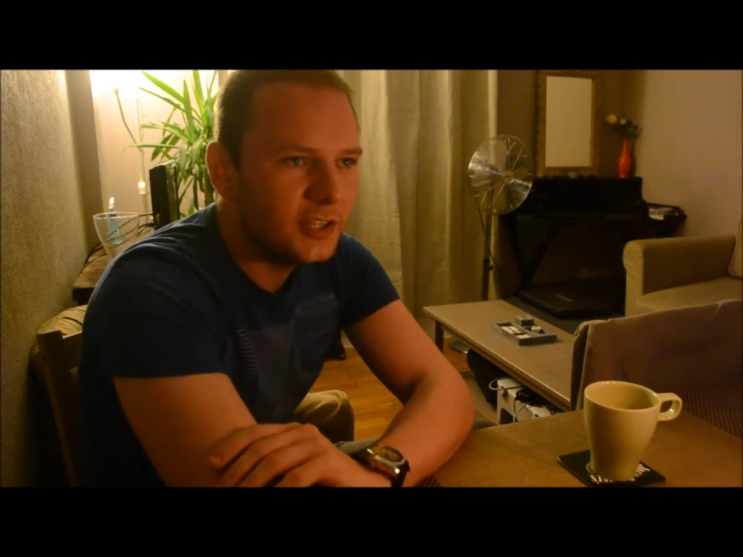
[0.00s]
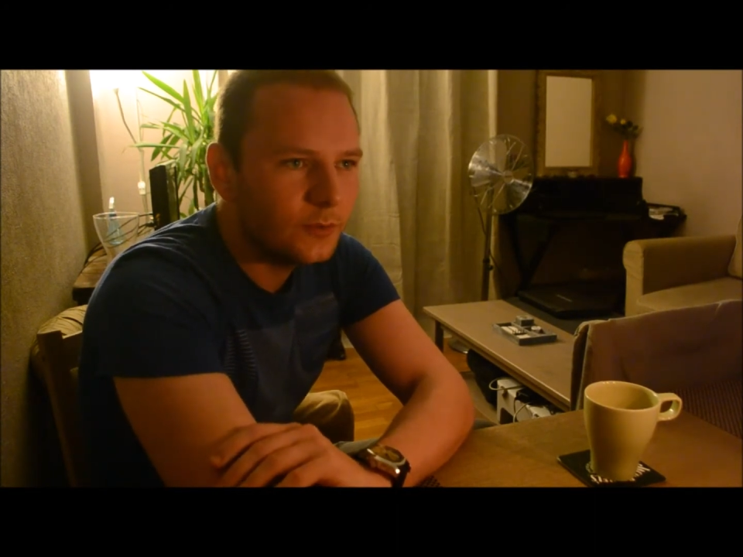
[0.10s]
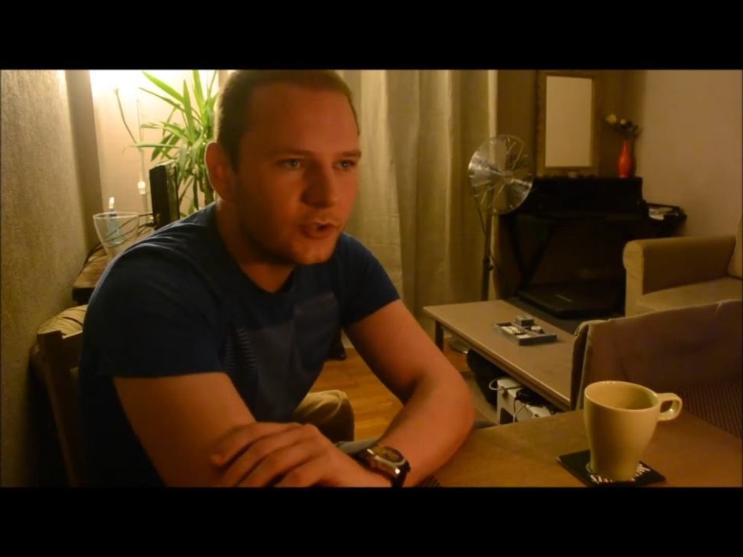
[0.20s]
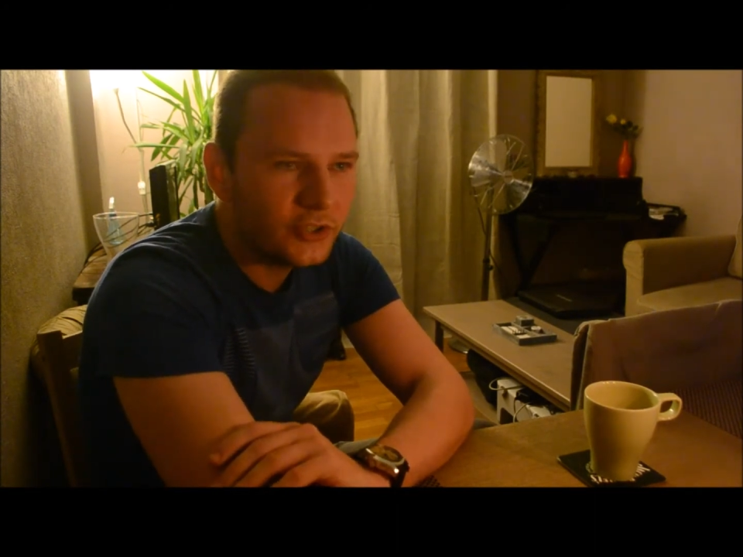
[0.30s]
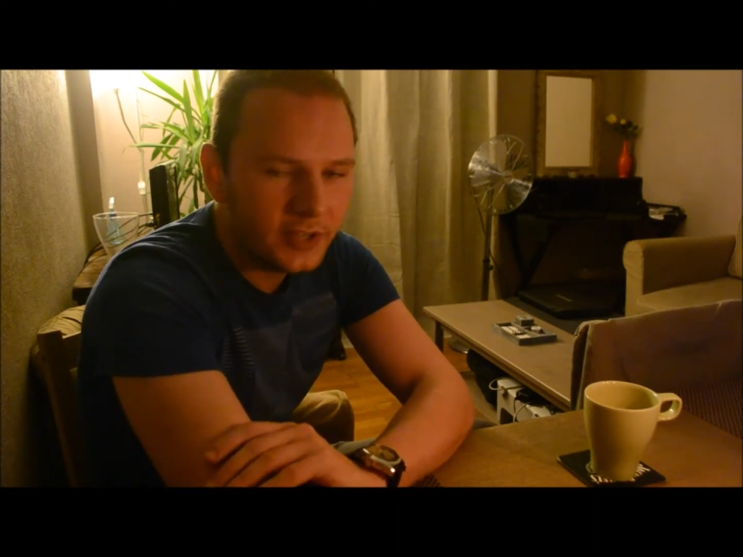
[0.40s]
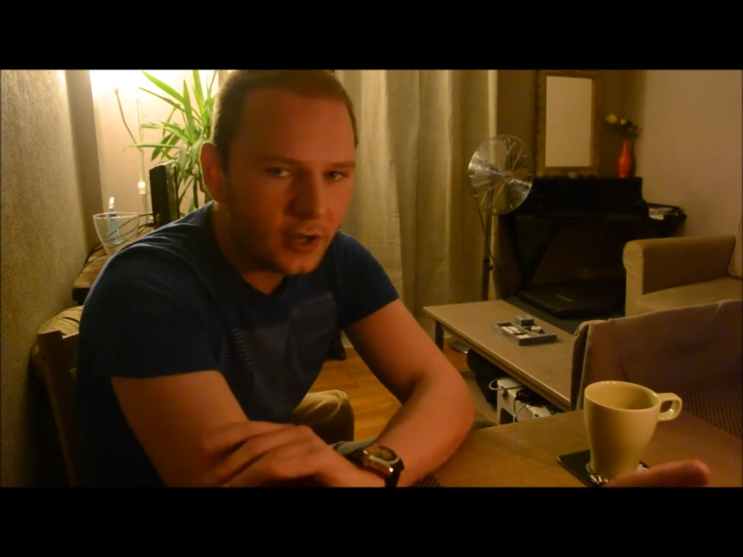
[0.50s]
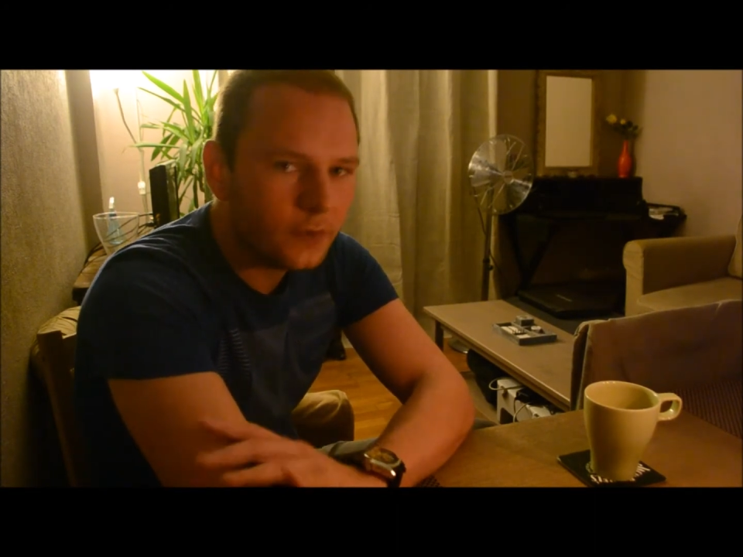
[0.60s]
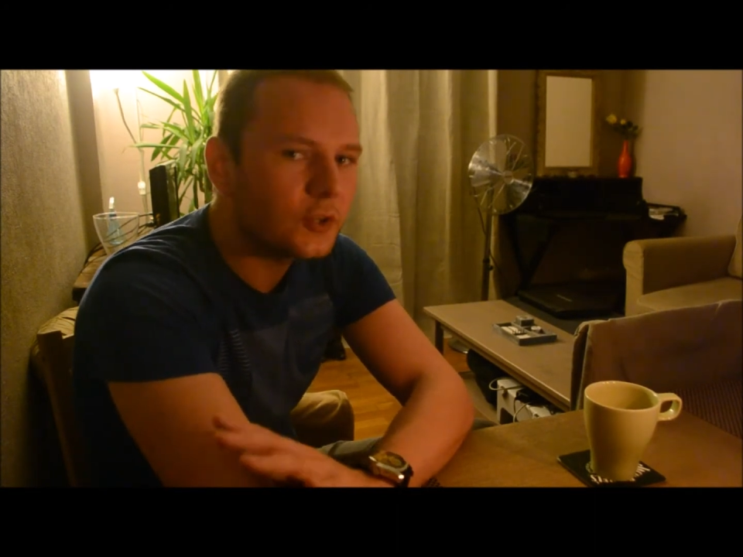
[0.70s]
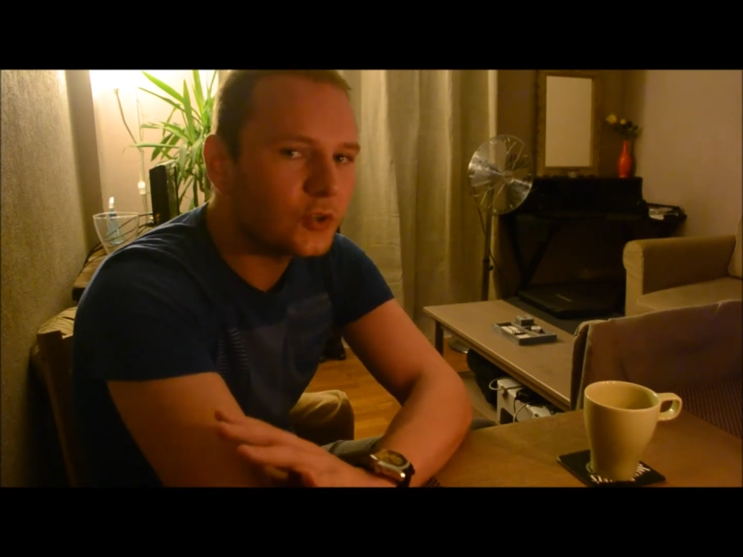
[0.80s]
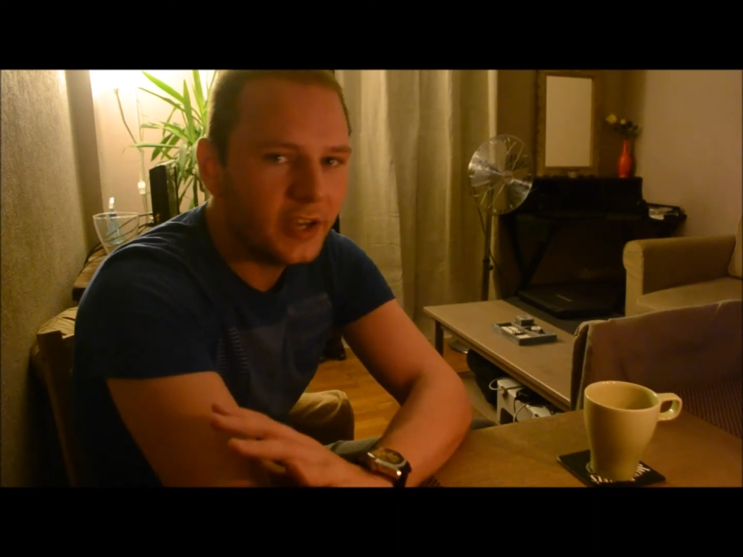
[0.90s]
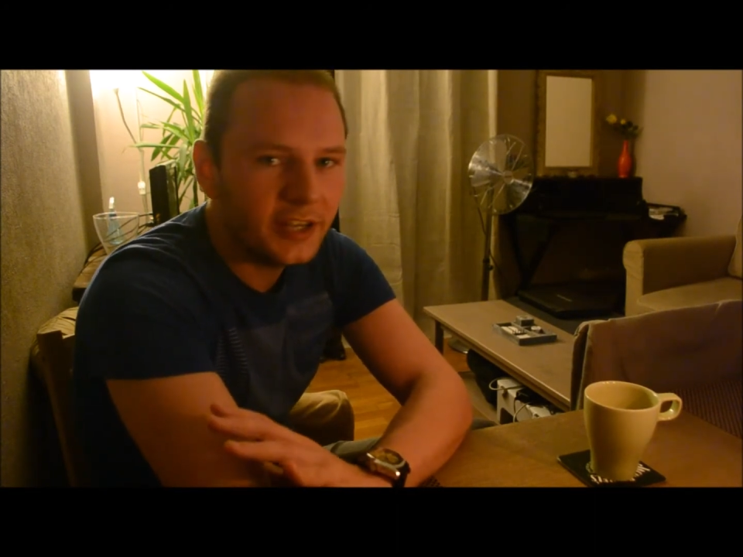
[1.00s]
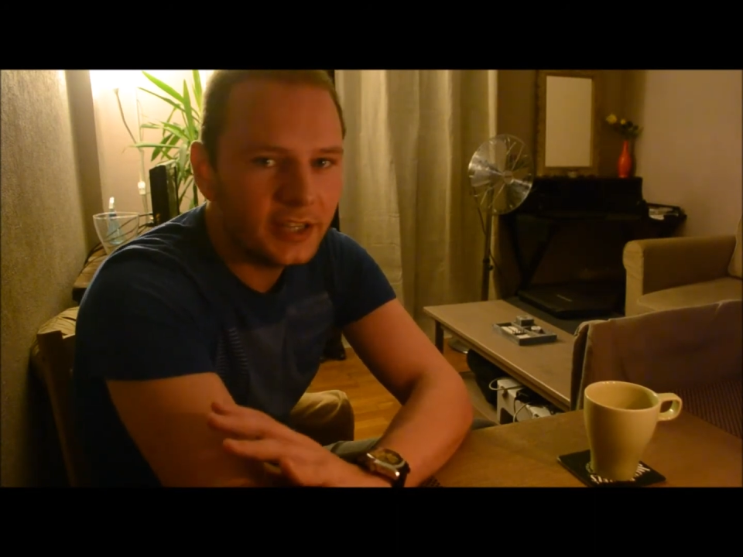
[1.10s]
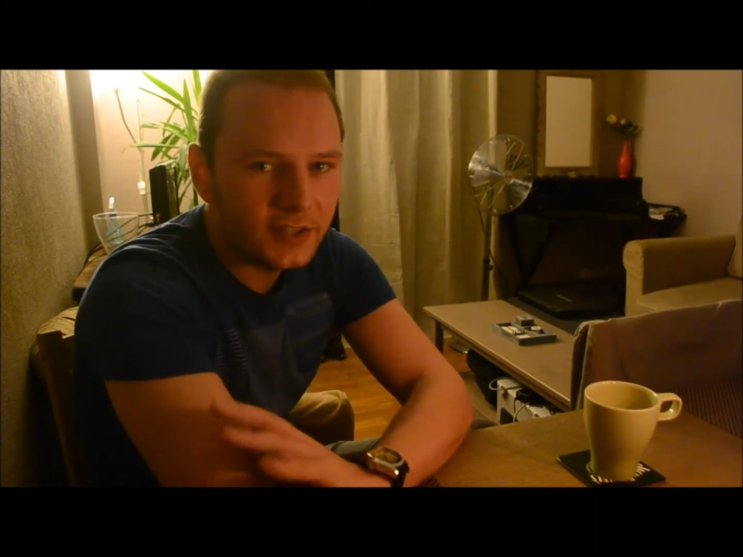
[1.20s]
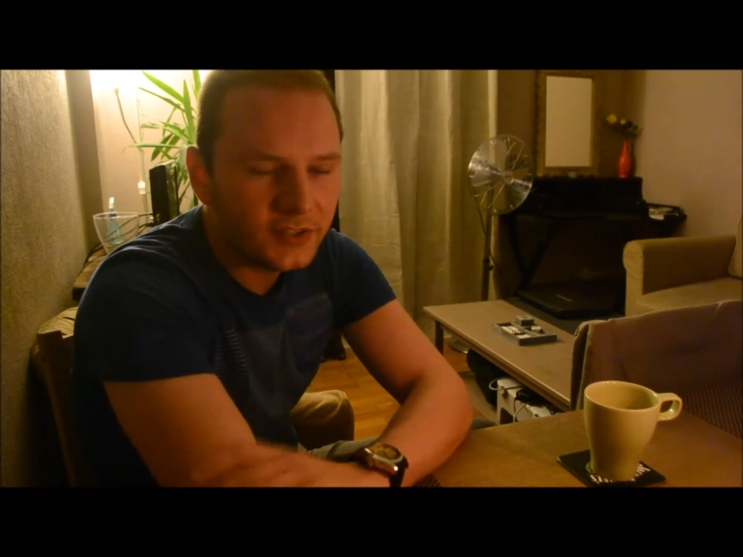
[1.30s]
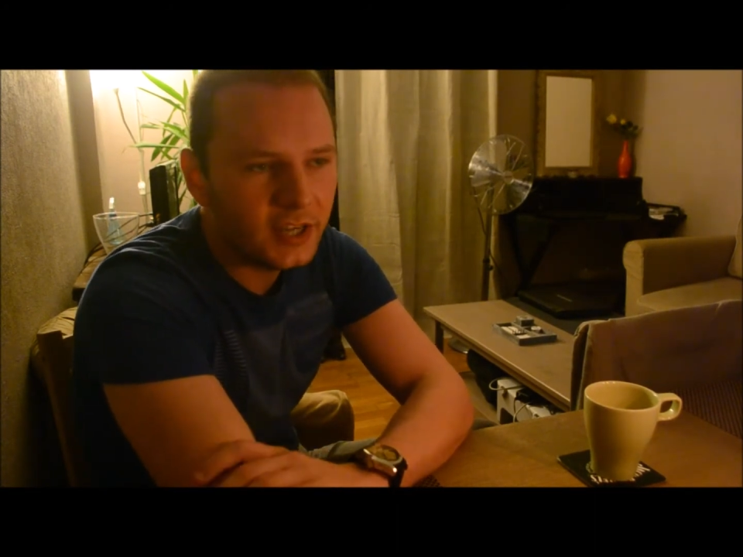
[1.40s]
Once you get off the train in
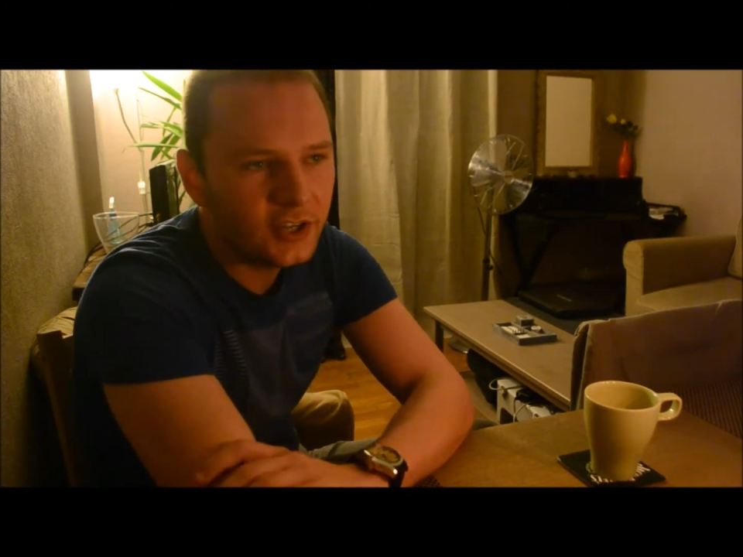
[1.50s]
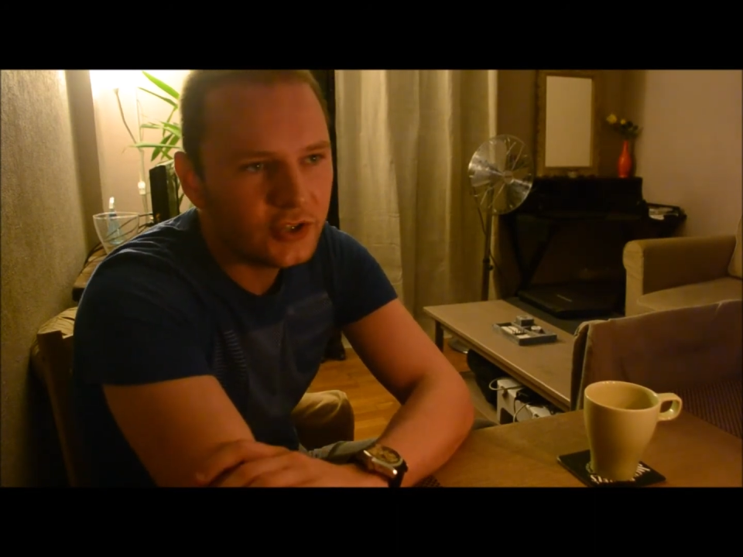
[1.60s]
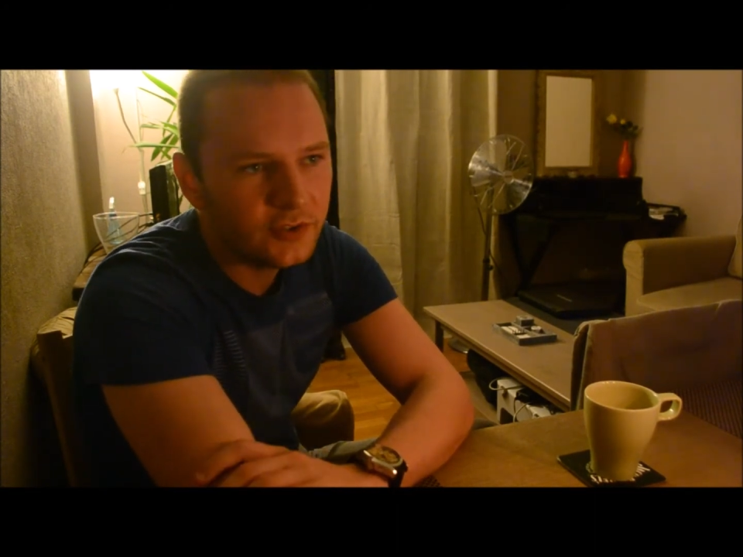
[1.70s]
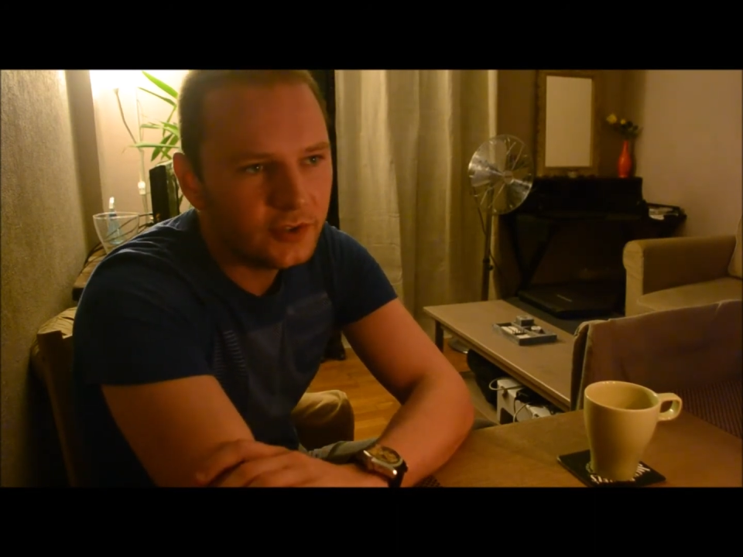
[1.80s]
the station,